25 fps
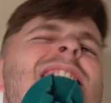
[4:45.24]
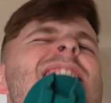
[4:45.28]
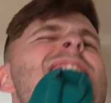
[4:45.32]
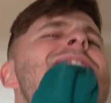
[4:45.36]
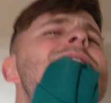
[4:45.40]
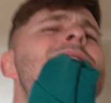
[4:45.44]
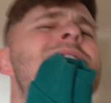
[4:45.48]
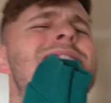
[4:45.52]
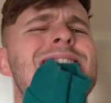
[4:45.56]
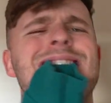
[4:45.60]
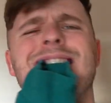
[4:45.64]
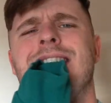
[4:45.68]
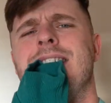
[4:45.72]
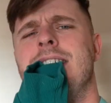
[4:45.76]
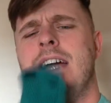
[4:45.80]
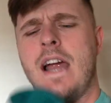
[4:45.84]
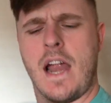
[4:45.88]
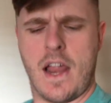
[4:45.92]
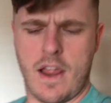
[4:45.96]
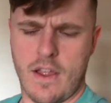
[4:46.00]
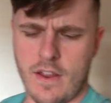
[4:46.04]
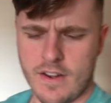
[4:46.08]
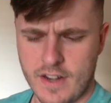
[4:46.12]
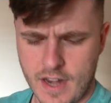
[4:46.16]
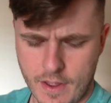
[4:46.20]
Okay.
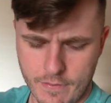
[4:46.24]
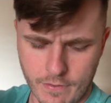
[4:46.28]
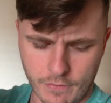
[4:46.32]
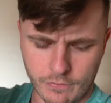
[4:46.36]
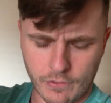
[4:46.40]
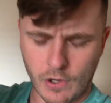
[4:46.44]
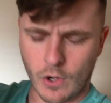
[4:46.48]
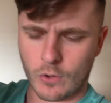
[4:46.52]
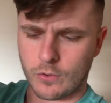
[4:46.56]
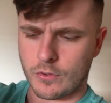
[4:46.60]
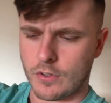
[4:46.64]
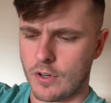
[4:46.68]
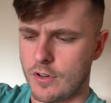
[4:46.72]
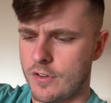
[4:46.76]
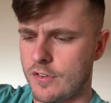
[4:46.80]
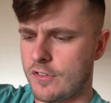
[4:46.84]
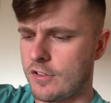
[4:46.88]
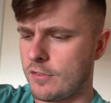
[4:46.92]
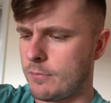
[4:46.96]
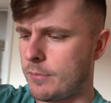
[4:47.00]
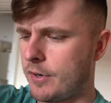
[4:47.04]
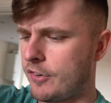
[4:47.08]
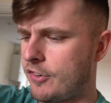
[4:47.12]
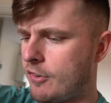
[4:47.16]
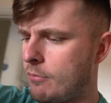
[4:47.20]
Never vlogged and
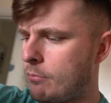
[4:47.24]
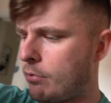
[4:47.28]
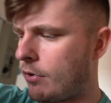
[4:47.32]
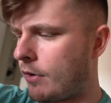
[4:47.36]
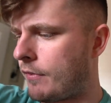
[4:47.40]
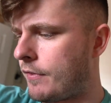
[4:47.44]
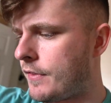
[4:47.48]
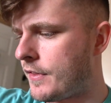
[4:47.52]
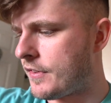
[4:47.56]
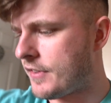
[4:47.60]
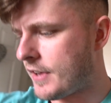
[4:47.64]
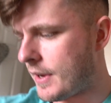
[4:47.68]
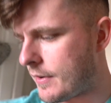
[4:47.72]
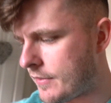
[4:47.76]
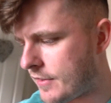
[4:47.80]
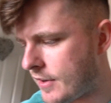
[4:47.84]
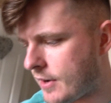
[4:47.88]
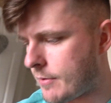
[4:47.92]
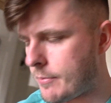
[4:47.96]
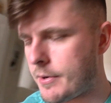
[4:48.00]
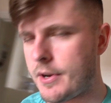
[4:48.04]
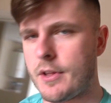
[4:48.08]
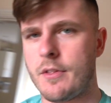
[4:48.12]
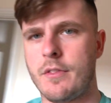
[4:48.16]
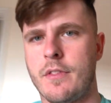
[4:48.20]
took my jumper off at the same
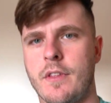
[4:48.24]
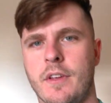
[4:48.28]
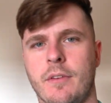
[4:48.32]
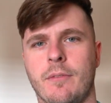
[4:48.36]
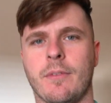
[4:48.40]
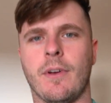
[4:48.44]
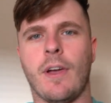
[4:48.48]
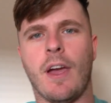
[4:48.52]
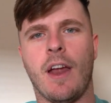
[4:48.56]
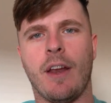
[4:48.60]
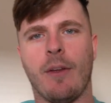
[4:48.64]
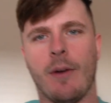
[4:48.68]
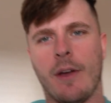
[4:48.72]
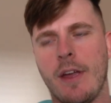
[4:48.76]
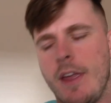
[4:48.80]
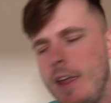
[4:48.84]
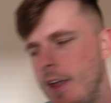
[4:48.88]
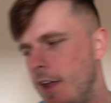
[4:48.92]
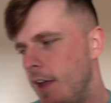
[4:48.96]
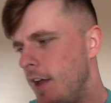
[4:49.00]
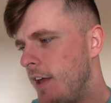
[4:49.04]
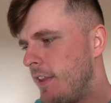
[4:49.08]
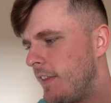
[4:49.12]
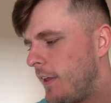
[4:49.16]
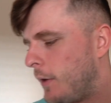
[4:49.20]
time, I don't think. But anyway,
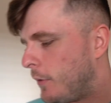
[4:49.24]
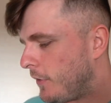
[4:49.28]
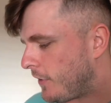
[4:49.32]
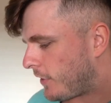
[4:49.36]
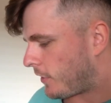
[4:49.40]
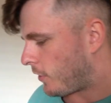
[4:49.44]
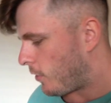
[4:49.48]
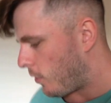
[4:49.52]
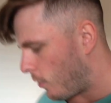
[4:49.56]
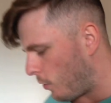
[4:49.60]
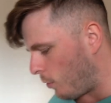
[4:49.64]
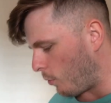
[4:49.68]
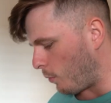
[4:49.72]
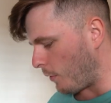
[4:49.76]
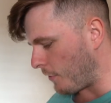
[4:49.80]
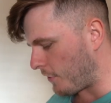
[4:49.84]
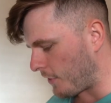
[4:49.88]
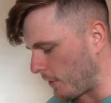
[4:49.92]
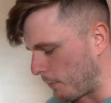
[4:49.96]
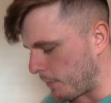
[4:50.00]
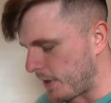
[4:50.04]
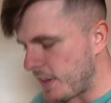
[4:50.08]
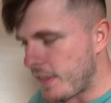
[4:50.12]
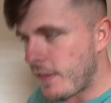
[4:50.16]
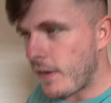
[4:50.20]
that was a call with
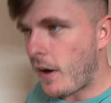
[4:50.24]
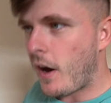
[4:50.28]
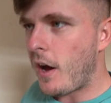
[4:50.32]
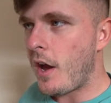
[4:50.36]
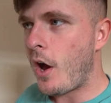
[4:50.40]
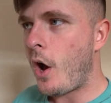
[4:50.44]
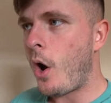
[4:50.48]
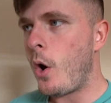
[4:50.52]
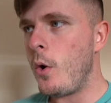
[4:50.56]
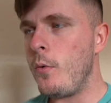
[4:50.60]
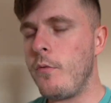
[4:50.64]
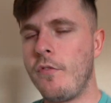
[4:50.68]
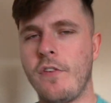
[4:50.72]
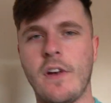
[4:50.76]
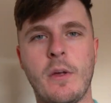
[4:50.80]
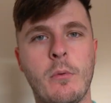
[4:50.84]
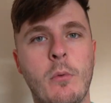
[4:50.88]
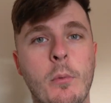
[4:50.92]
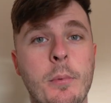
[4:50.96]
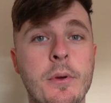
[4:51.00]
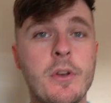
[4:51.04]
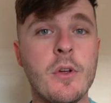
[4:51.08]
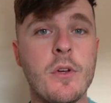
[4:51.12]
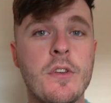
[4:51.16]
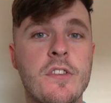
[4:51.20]
somebody that I hopefully
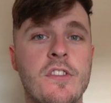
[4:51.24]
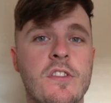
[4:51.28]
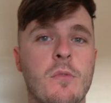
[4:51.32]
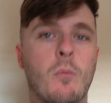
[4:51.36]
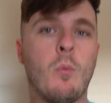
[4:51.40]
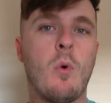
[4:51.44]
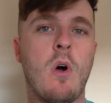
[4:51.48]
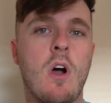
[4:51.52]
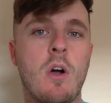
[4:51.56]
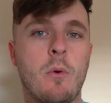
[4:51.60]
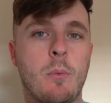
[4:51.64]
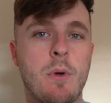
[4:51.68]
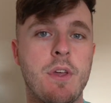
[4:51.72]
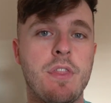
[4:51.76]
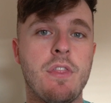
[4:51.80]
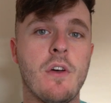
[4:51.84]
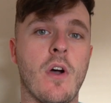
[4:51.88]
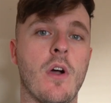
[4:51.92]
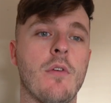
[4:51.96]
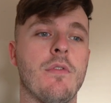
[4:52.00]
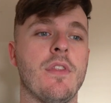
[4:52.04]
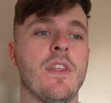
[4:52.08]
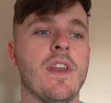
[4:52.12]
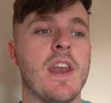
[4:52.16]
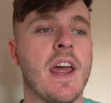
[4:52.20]
will be doing some work with
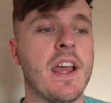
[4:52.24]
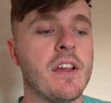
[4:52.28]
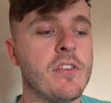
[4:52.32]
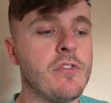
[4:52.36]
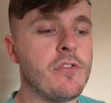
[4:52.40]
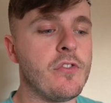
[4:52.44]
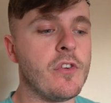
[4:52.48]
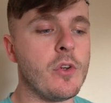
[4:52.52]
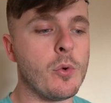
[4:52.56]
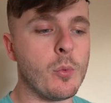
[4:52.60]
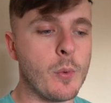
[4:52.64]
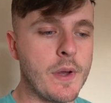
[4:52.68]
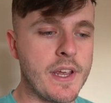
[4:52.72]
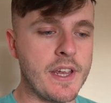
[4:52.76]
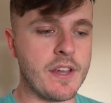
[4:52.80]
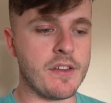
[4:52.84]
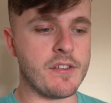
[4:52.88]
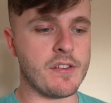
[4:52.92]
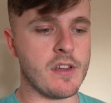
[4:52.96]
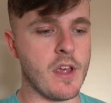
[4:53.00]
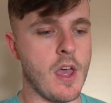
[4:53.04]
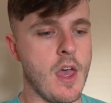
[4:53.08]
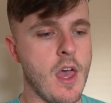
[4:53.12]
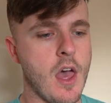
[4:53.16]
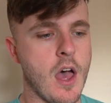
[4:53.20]
over the next few
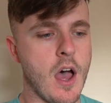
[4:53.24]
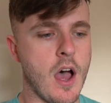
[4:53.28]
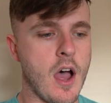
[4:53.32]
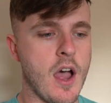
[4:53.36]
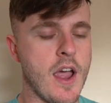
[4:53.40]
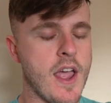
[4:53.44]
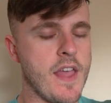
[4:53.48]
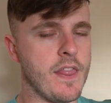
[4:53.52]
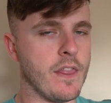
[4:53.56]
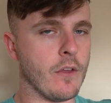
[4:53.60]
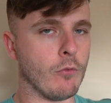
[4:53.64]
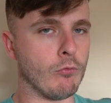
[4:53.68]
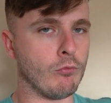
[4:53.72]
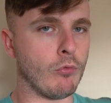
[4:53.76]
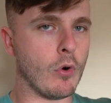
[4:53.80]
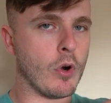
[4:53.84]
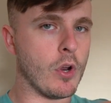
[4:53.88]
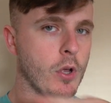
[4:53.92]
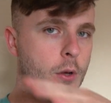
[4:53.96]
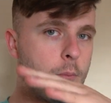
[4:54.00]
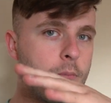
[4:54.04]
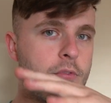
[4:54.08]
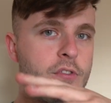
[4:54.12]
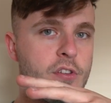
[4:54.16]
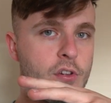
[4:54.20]
weeks uh, in the run
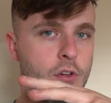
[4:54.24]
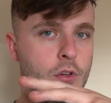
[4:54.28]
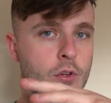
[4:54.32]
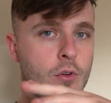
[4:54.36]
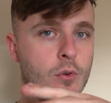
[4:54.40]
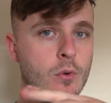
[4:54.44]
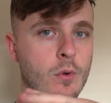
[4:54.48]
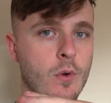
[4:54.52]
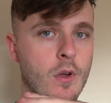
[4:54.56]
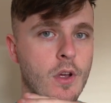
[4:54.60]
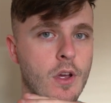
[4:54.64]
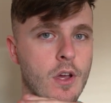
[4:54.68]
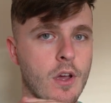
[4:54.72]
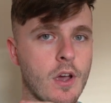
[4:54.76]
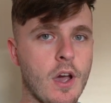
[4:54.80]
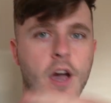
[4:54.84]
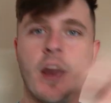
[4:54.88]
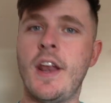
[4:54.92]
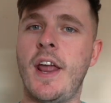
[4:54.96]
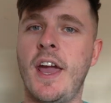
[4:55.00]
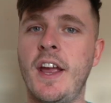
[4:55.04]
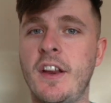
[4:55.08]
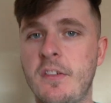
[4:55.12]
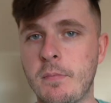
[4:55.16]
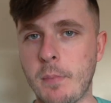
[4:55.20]
up to
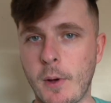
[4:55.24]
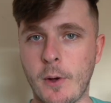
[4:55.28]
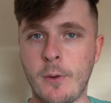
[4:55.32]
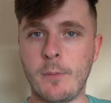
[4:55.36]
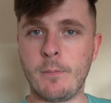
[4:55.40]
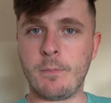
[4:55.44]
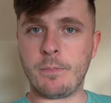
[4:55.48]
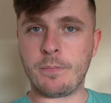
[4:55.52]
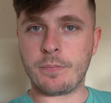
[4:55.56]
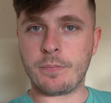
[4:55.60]
an expo,